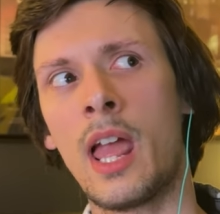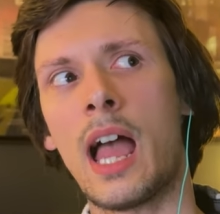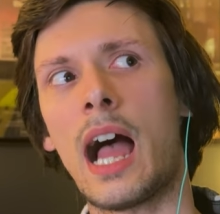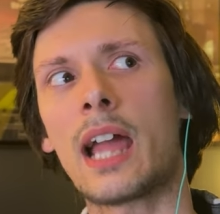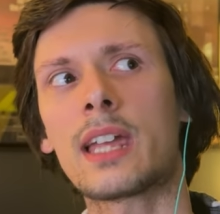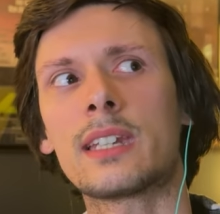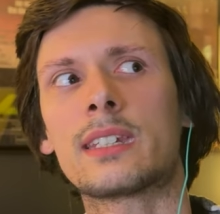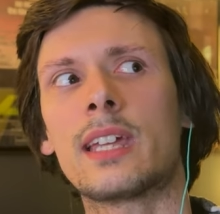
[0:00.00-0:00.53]

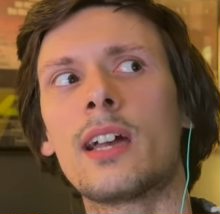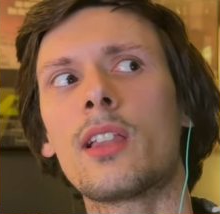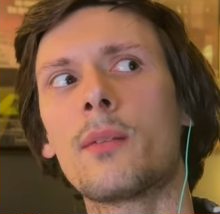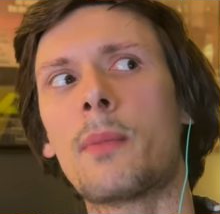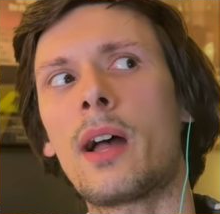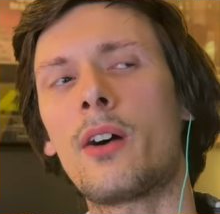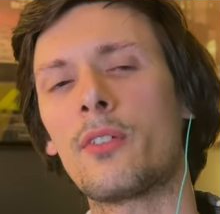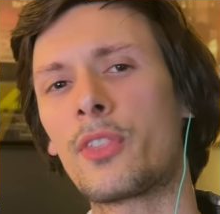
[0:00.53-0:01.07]
I could tell
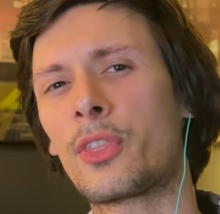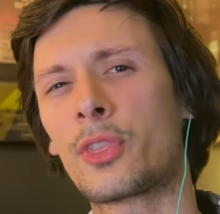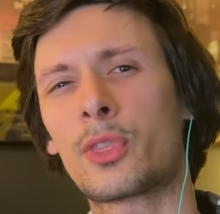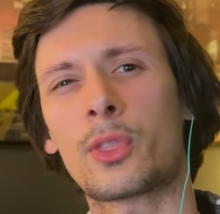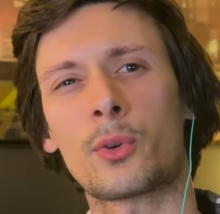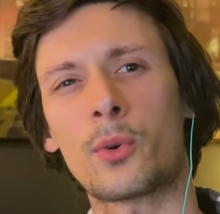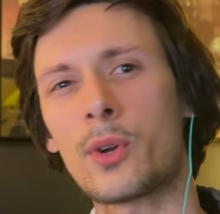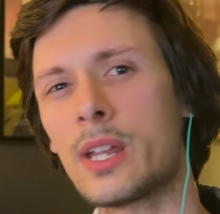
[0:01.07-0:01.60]
about
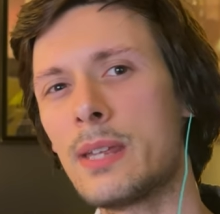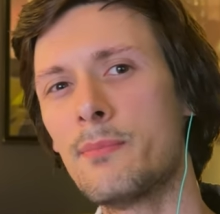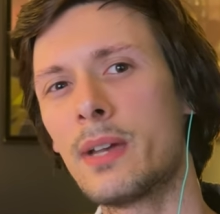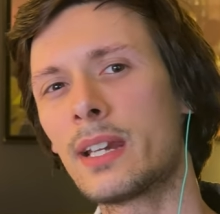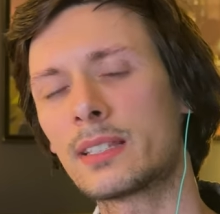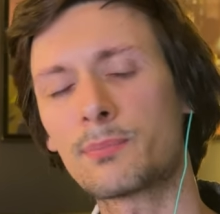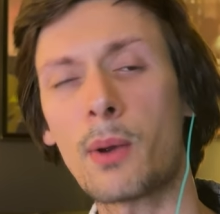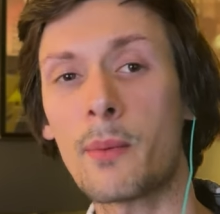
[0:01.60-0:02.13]
3
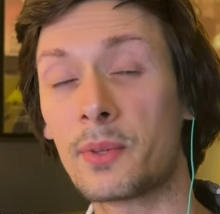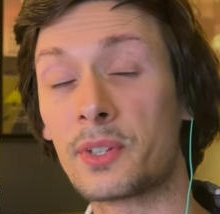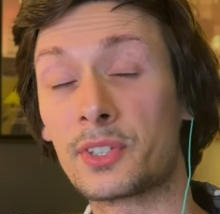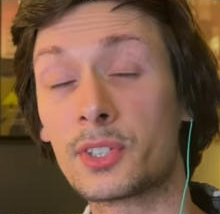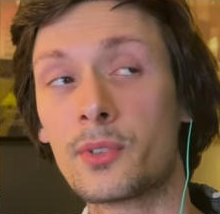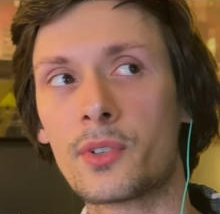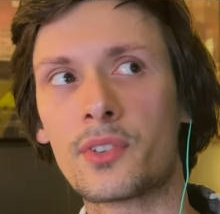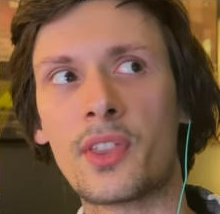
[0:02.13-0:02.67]
minutes, probably
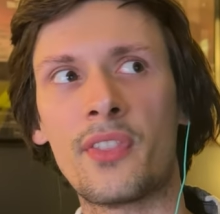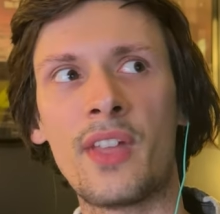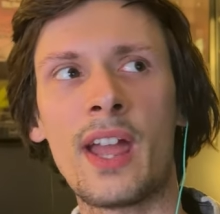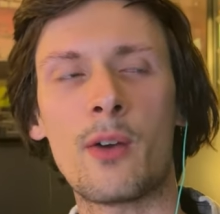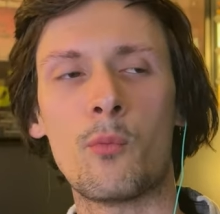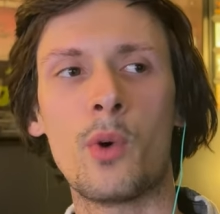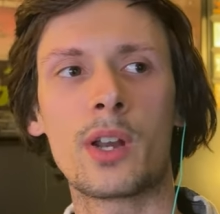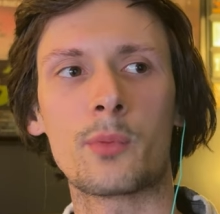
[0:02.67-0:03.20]
sooner than
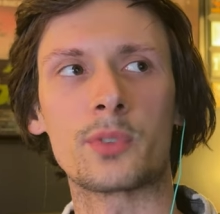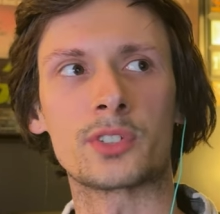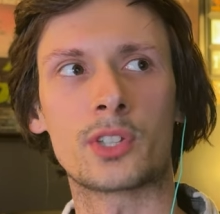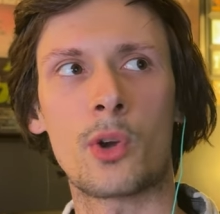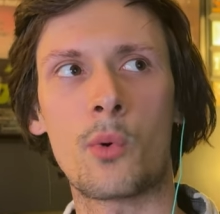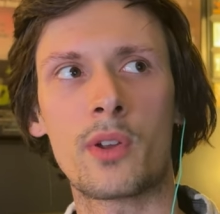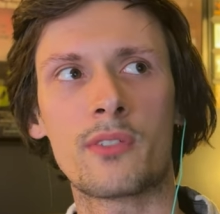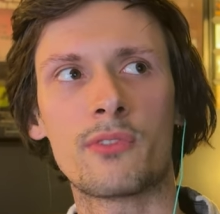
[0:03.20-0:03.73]
that, what it was
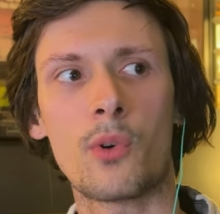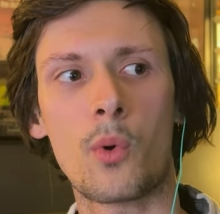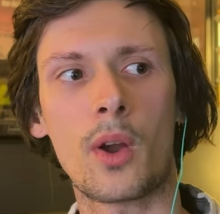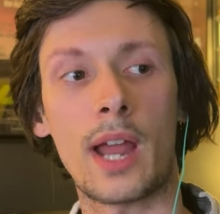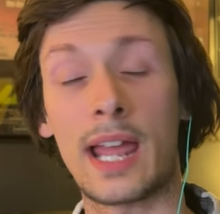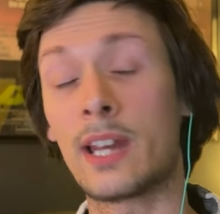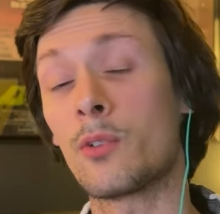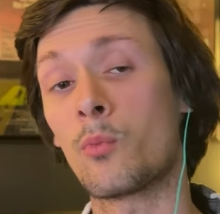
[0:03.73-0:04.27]
going for,
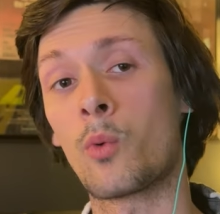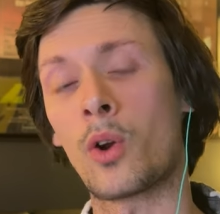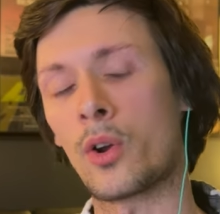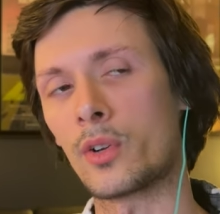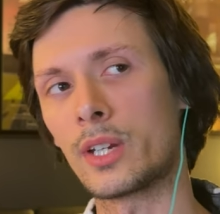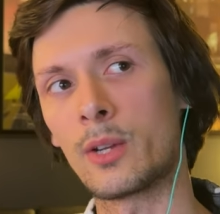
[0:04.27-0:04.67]
and it worked.